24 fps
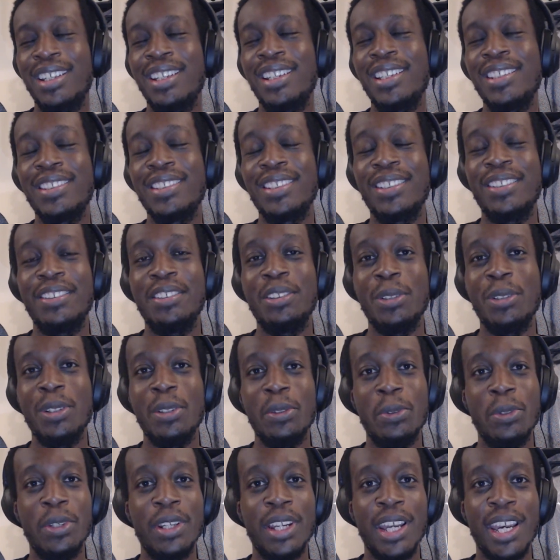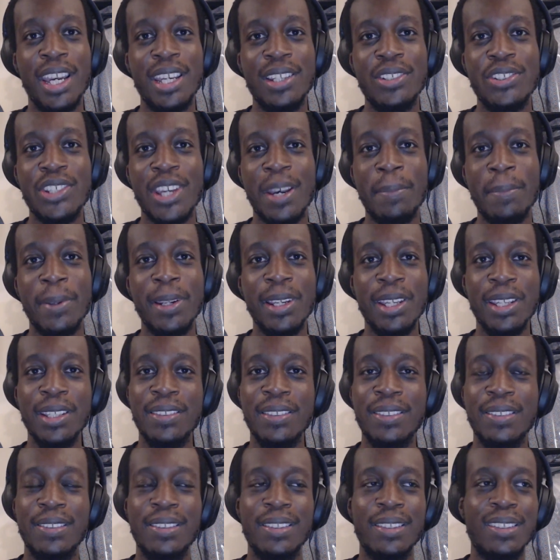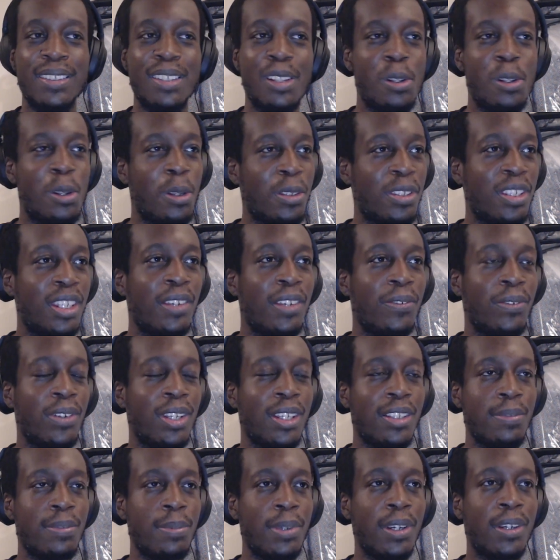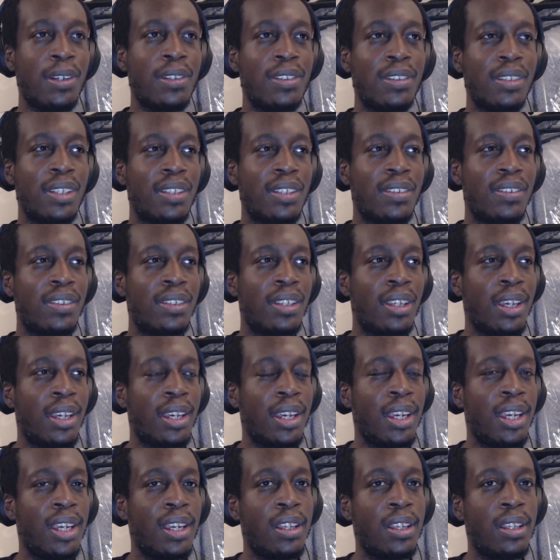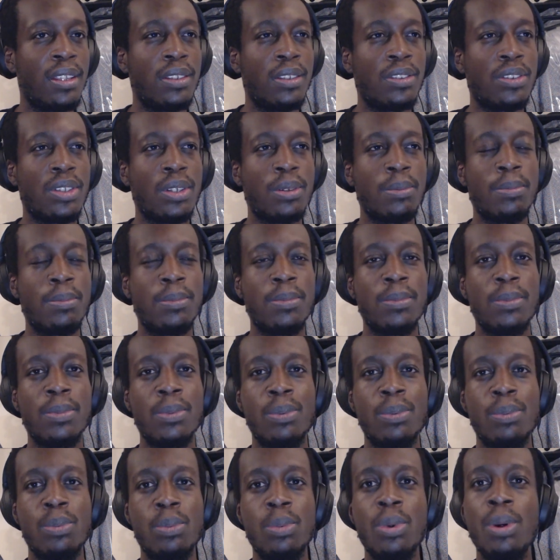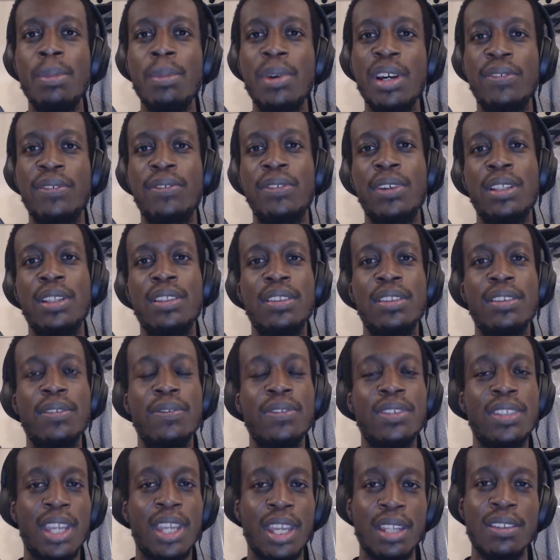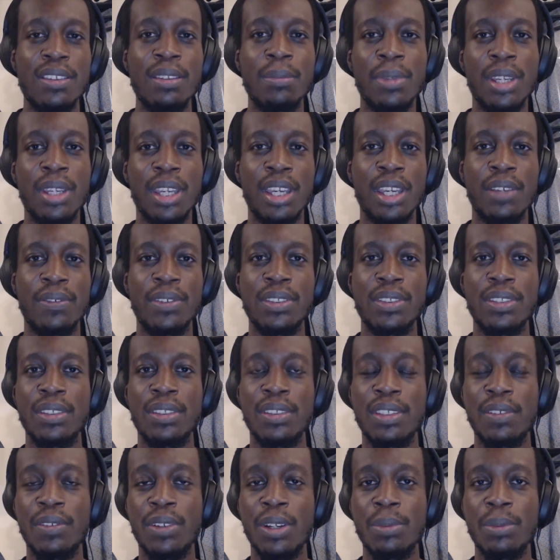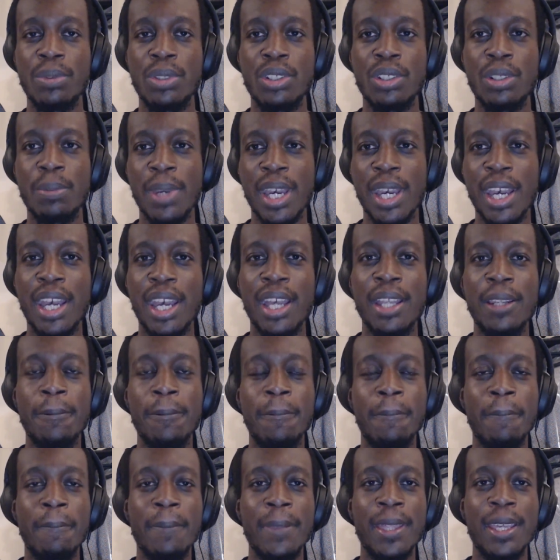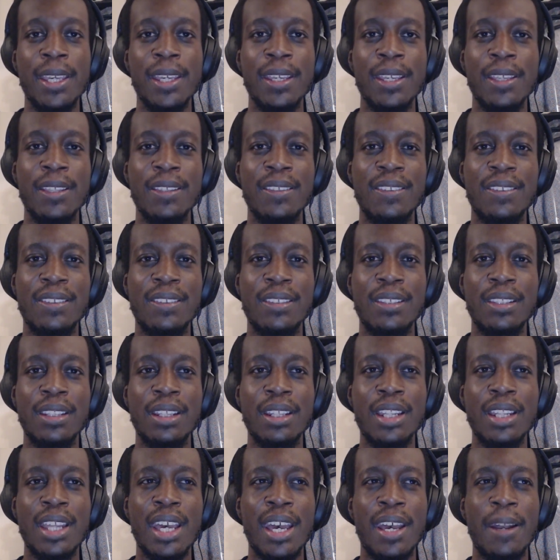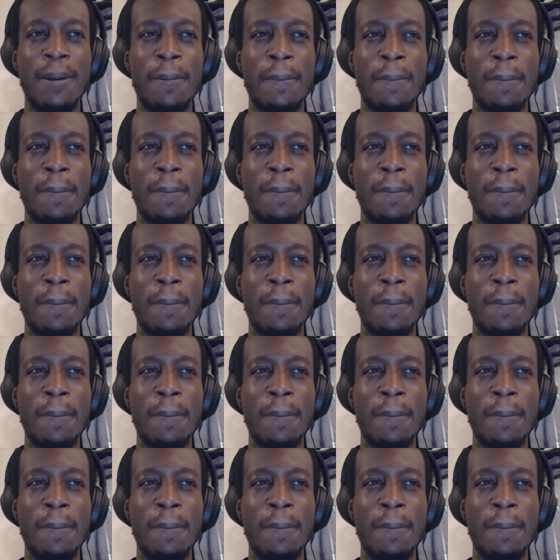So doing all of that in Japanese, lots of different experiences. So what my friends have said to me ever since I've come to Japan is that